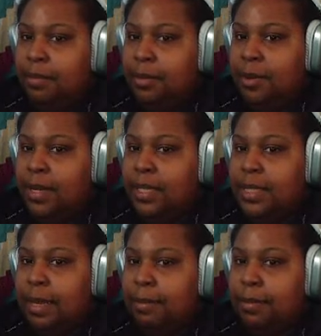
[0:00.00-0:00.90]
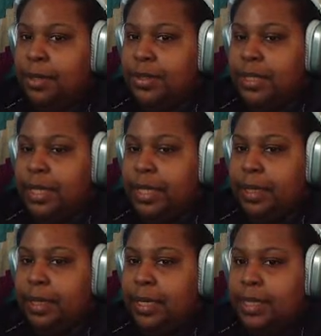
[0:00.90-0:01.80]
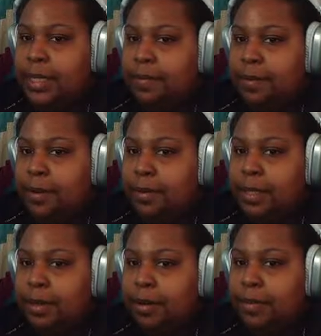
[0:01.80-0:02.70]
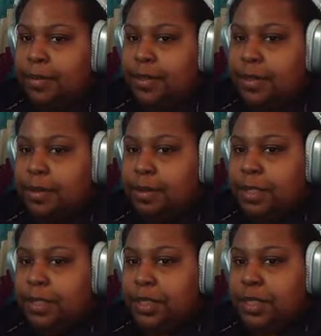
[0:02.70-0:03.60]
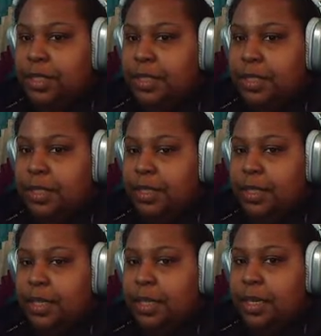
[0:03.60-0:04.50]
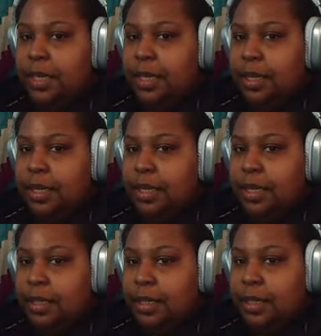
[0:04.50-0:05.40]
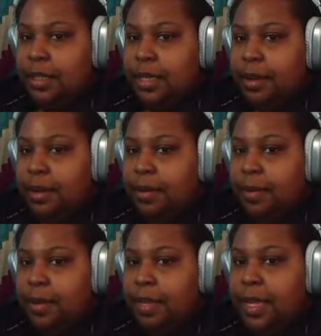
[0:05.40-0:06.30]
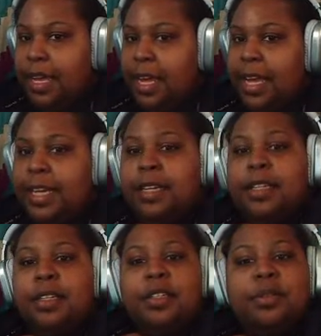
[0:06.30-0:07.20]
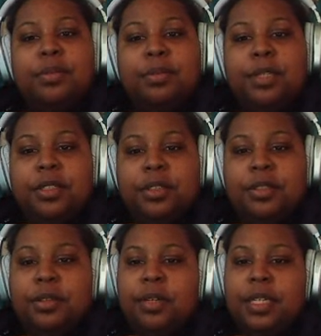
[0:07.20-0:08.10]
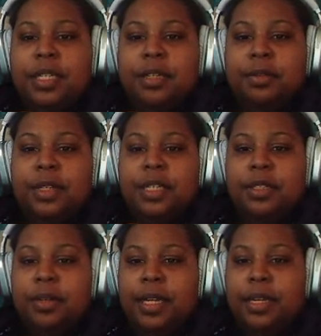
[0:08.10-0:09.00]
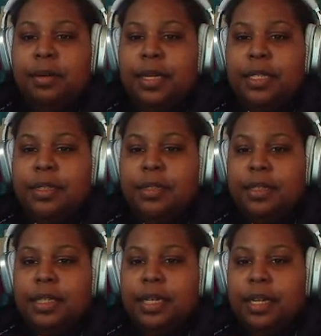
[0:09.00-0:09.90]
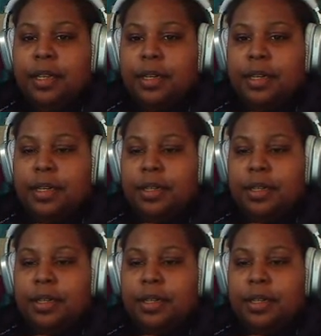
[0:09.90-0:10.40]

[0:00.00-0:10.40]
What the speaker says: going to say mostly, except for when they're over those pictures. So, I know those pictures are going to need a redo anyways altogether.